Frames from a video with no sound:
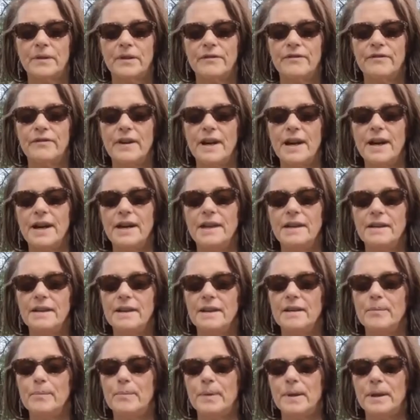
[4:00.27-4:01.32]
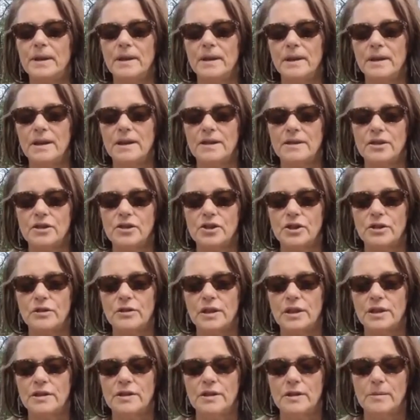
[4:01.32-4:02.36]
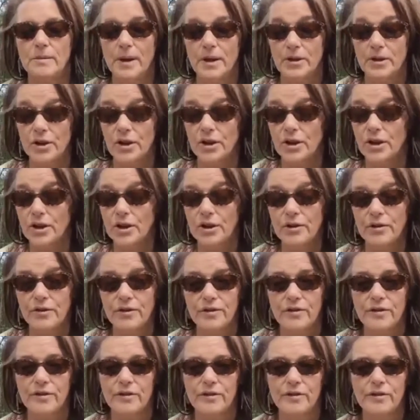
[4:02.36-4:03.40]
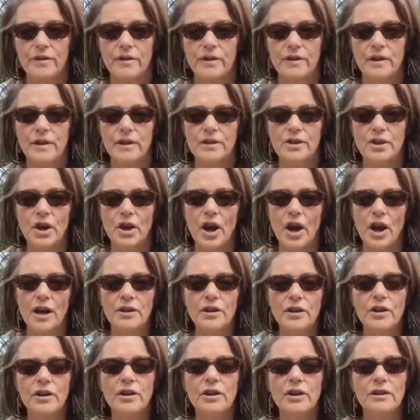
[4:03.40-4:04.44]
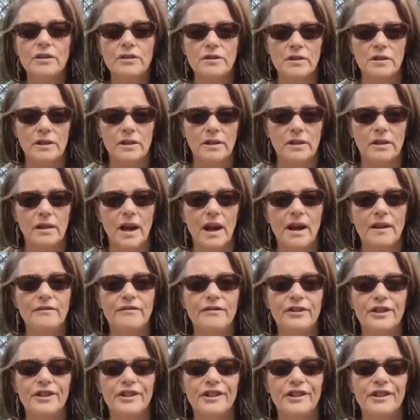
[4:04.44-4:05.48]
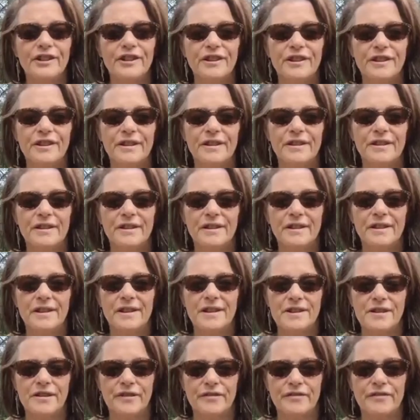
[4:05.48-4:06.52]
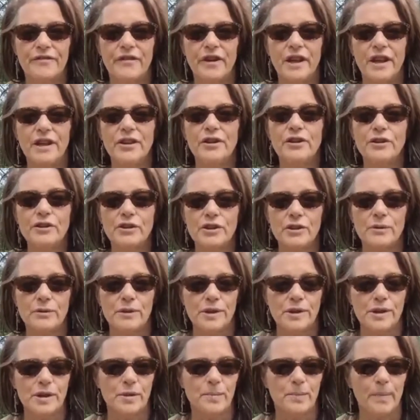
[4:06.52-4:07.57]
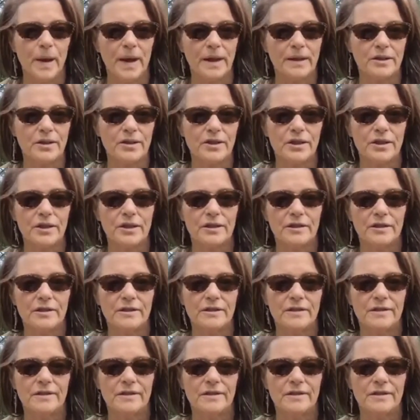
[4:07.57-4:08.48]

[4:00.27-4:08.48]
we find the ability to tune into Mother Earth, to honor her, to love her, to feed her, to respect her,